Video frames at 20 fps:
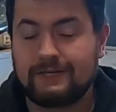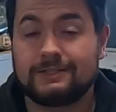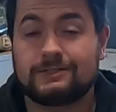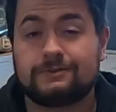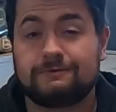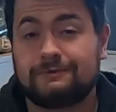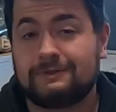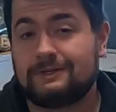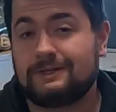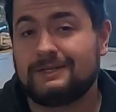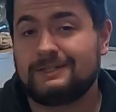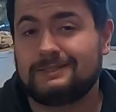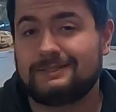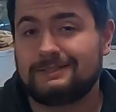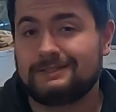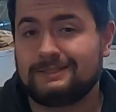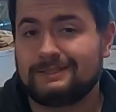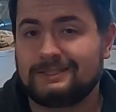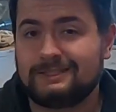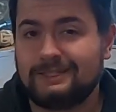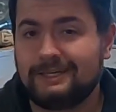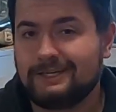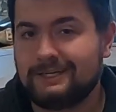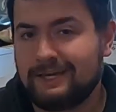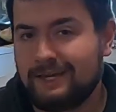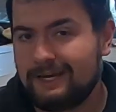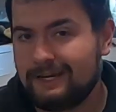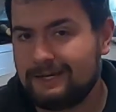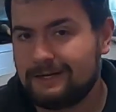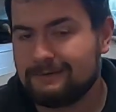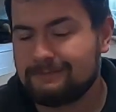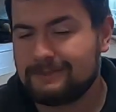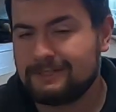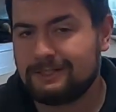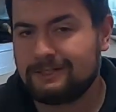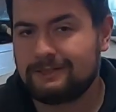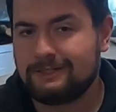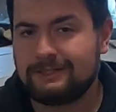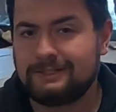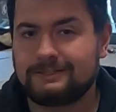And so for the 1968 Can-Am
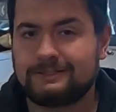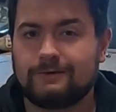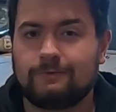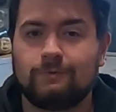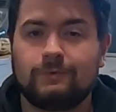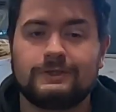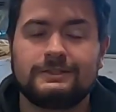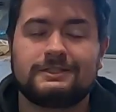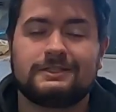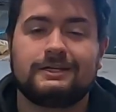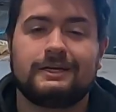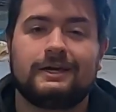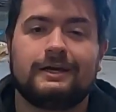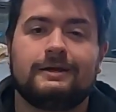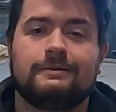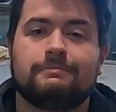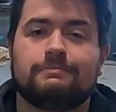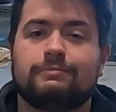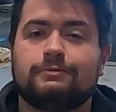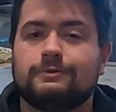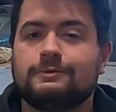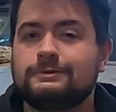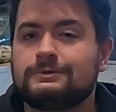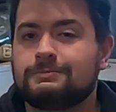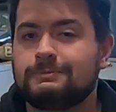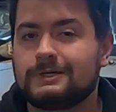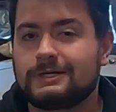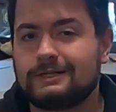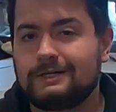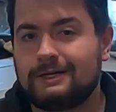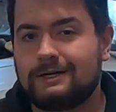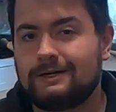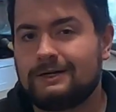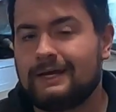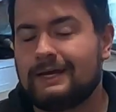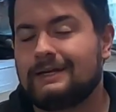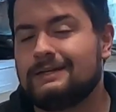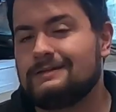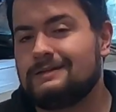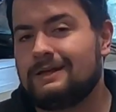Series, once again, Bruce
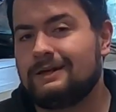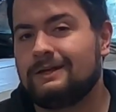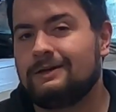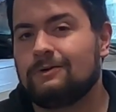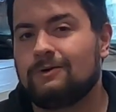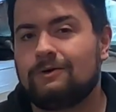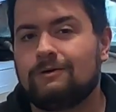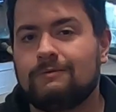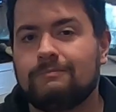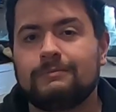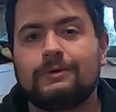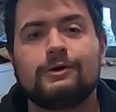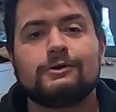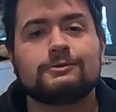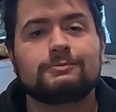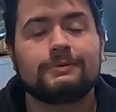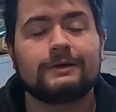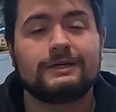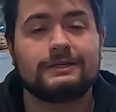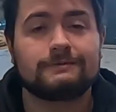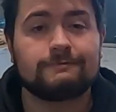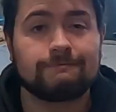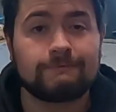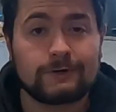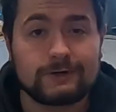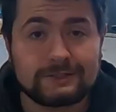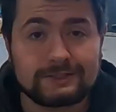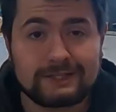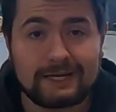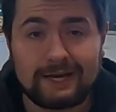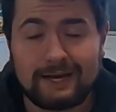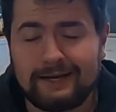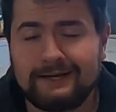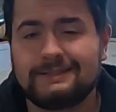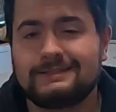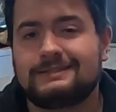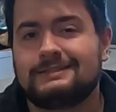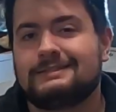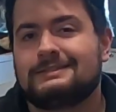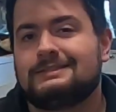McLaren and Denny Hulme both placed first
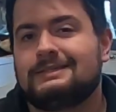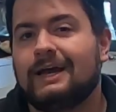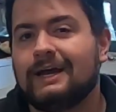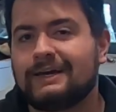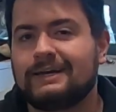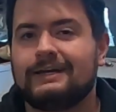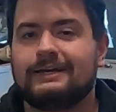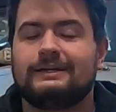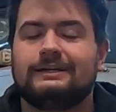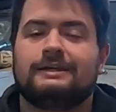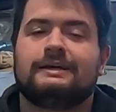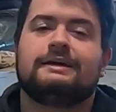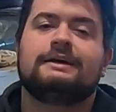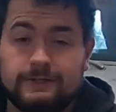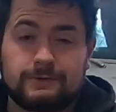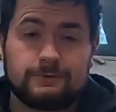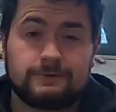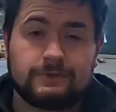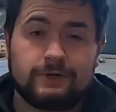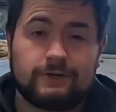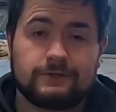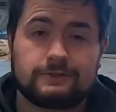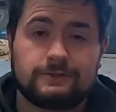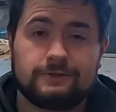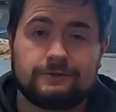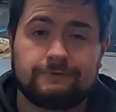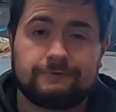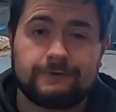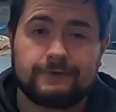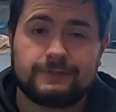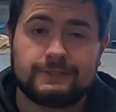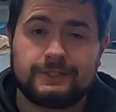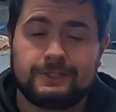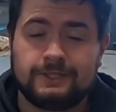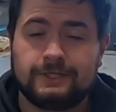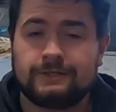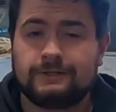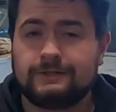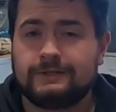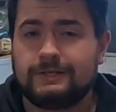and second. This was also the first
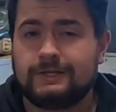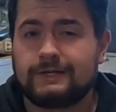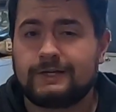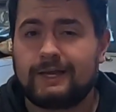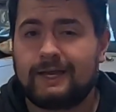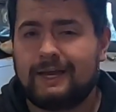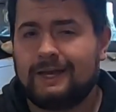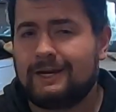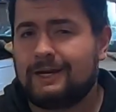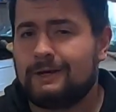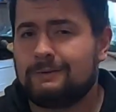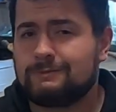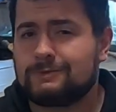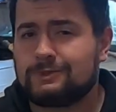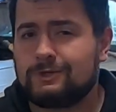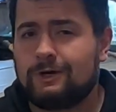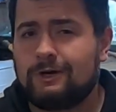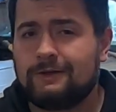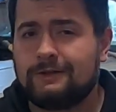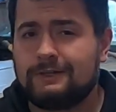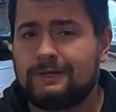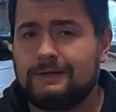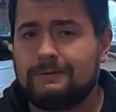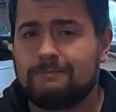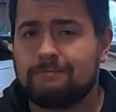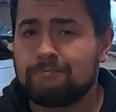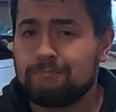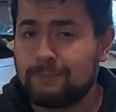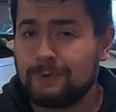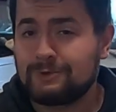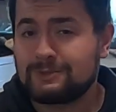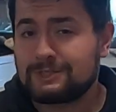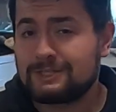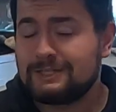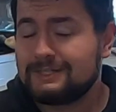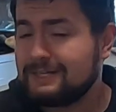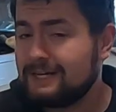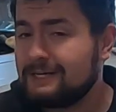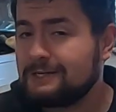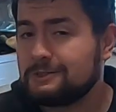year that Can-Am saw that most
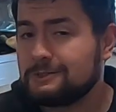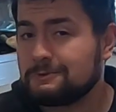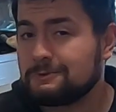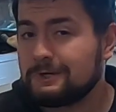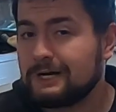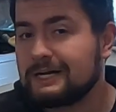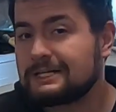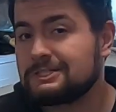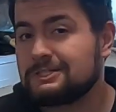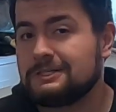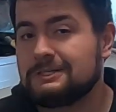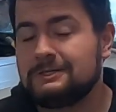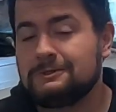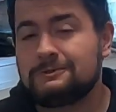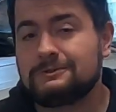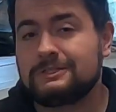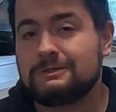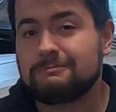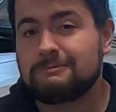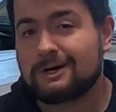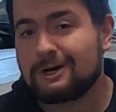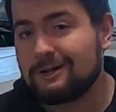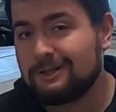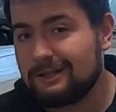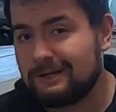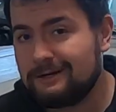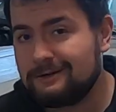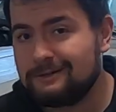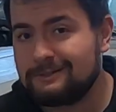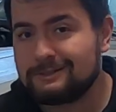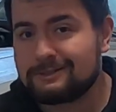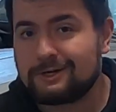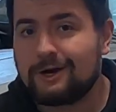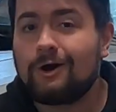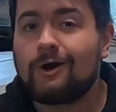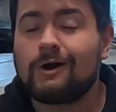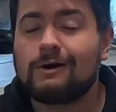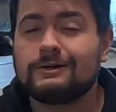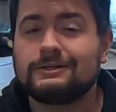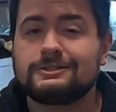contenders were actually using McLaren's
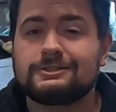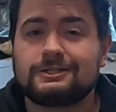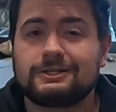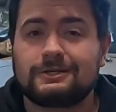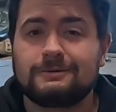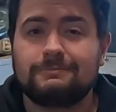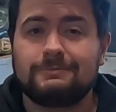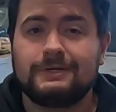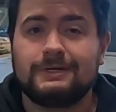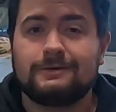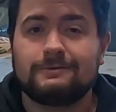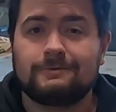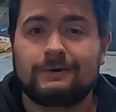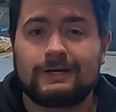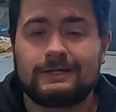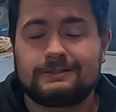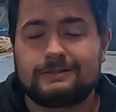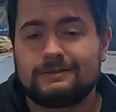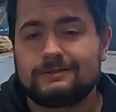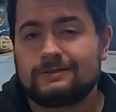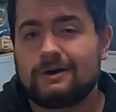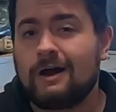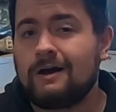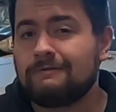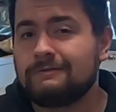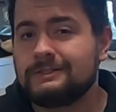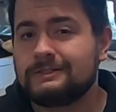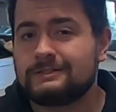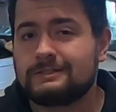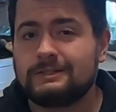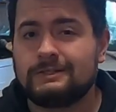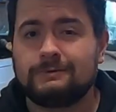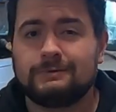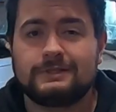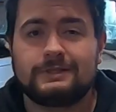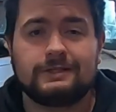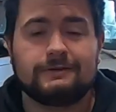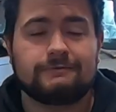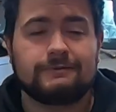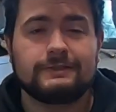cars to compete in races, obviously
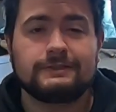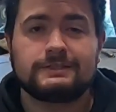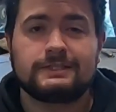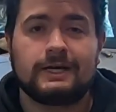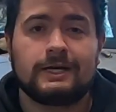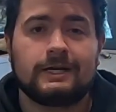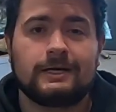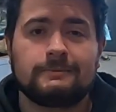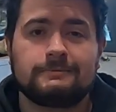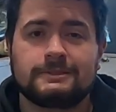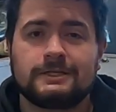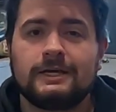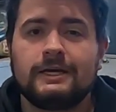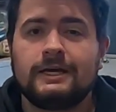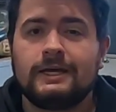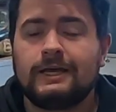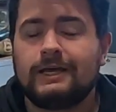with different setups,